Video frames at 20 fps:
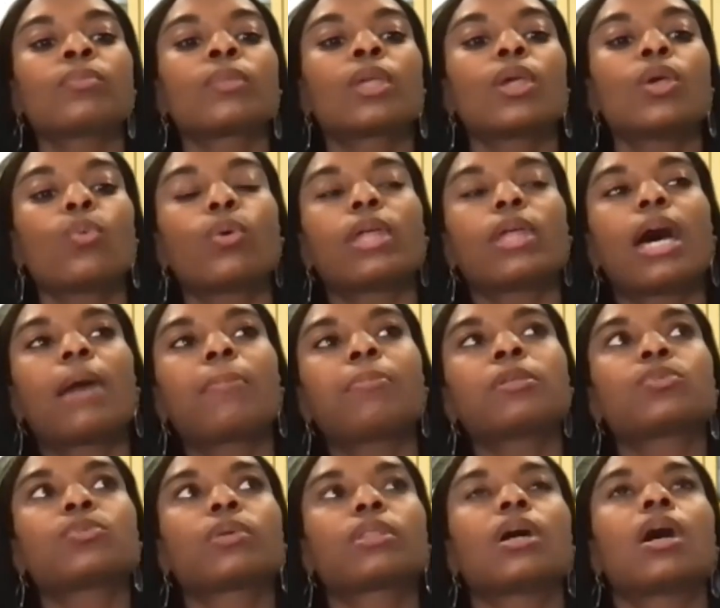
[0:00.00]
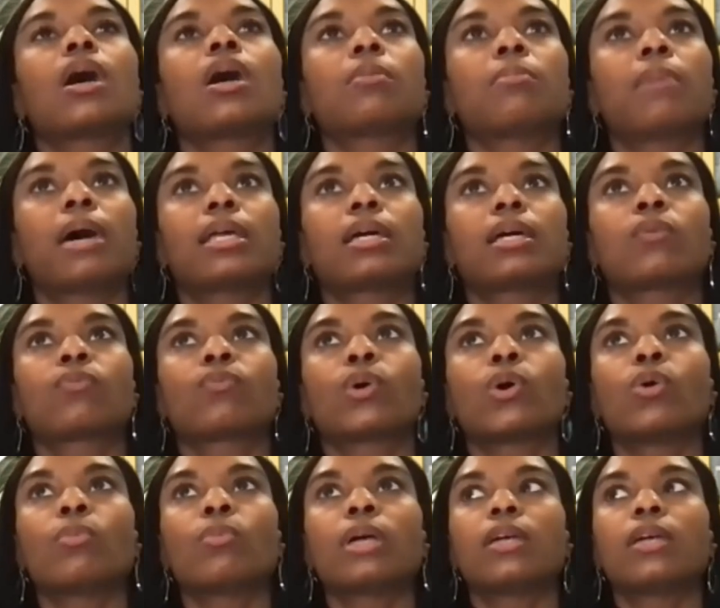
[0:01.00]
What happens with the automatic
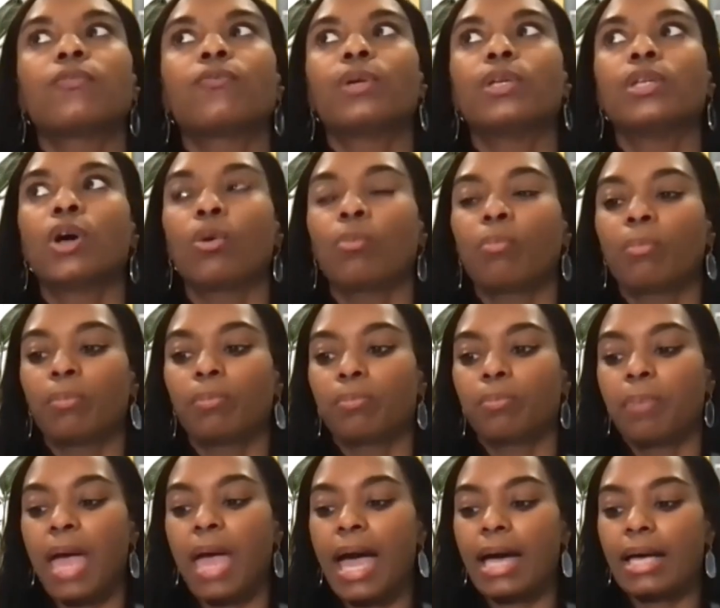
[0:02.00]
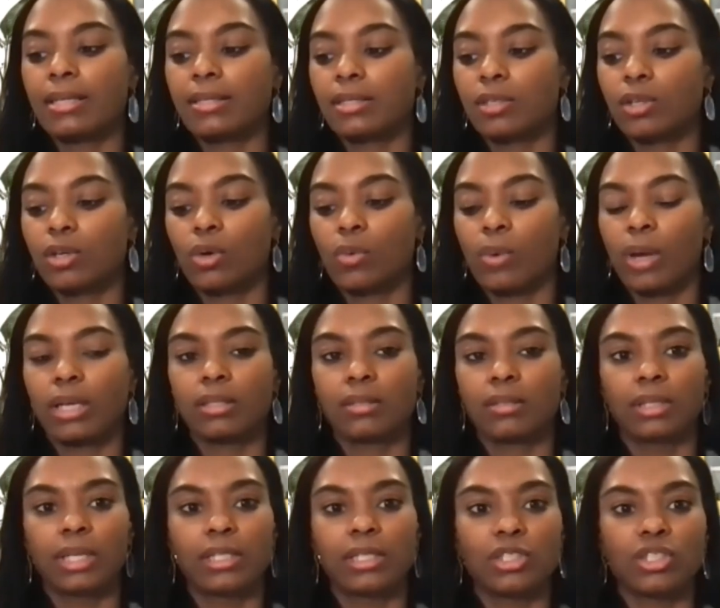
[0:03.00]
enrollment if we don't pass the correct
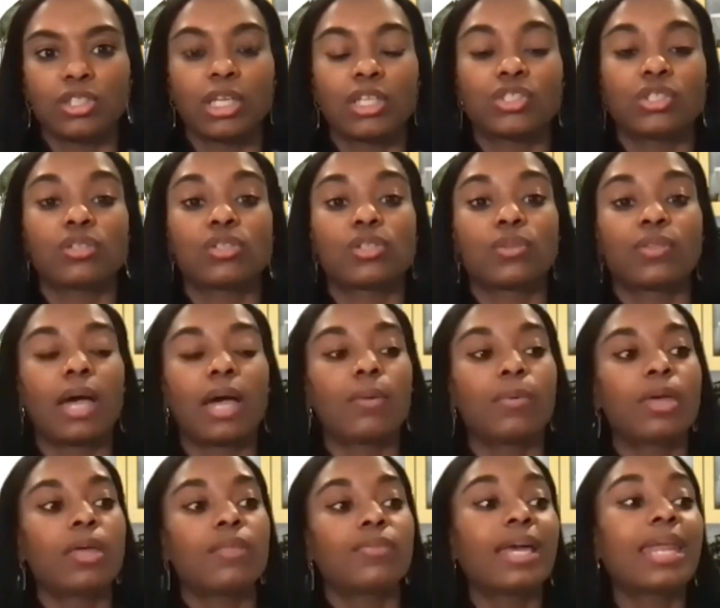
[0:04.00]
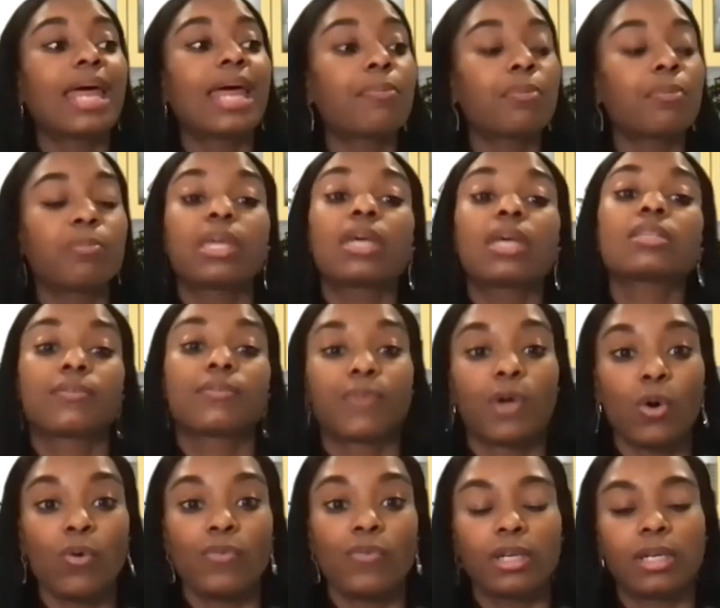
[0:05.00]
legislation? So that that happened because of
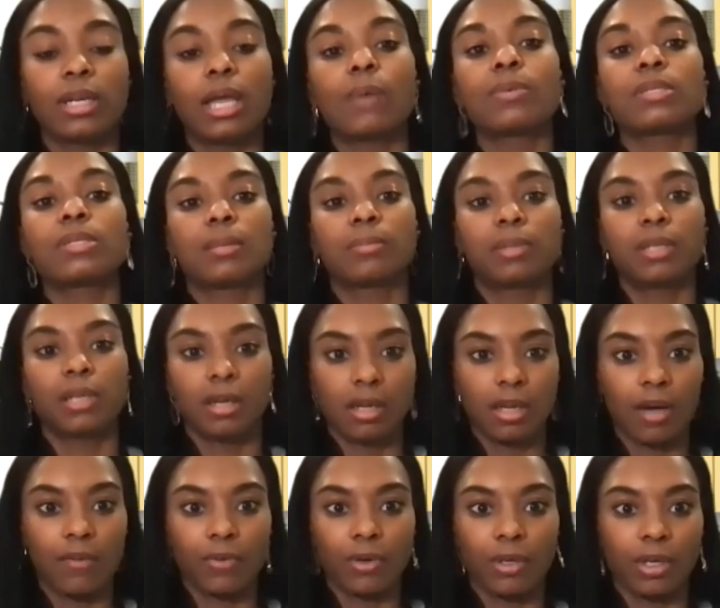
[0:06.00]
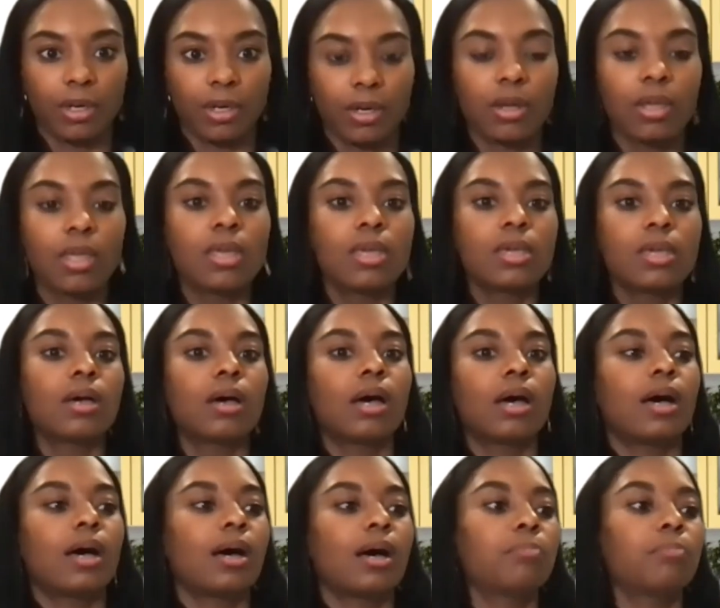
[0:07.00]
COVID, and that was something the governor
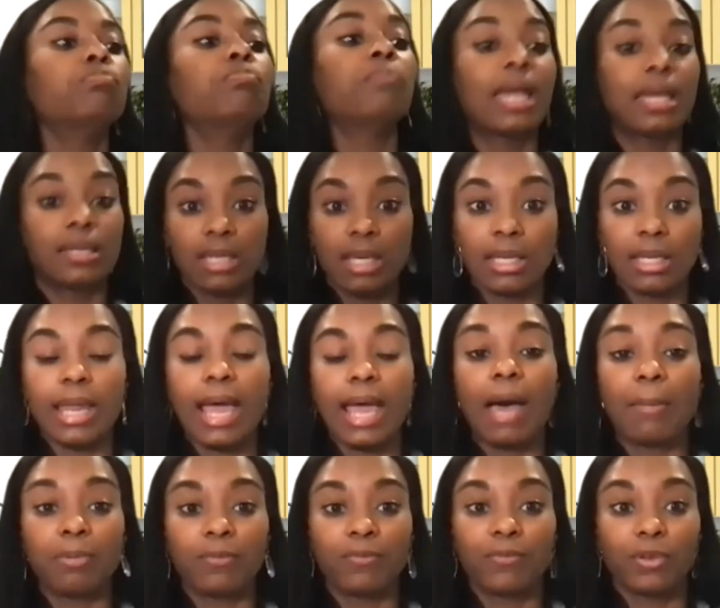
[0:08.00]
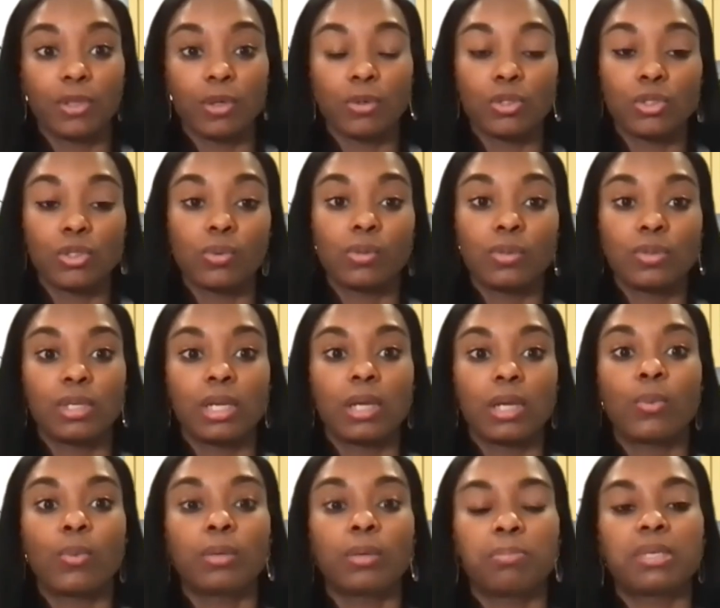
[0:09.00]
um, mandated happen for those students so they
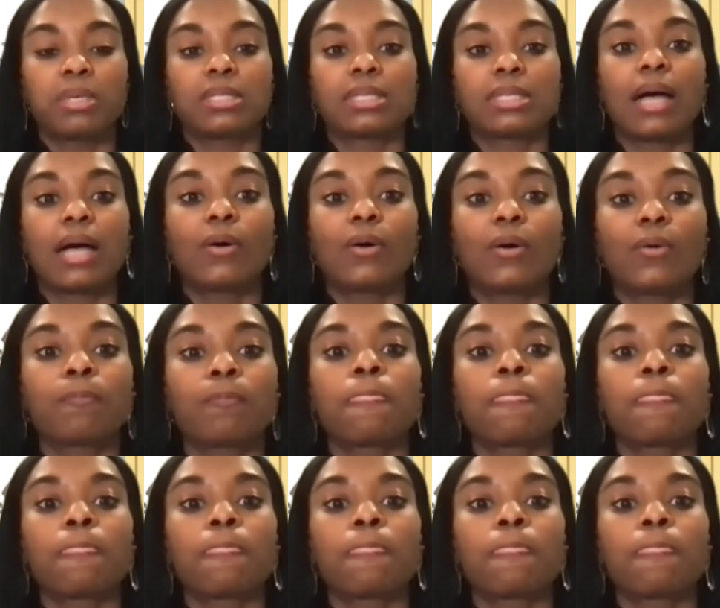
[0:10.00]
wouldn't miss out.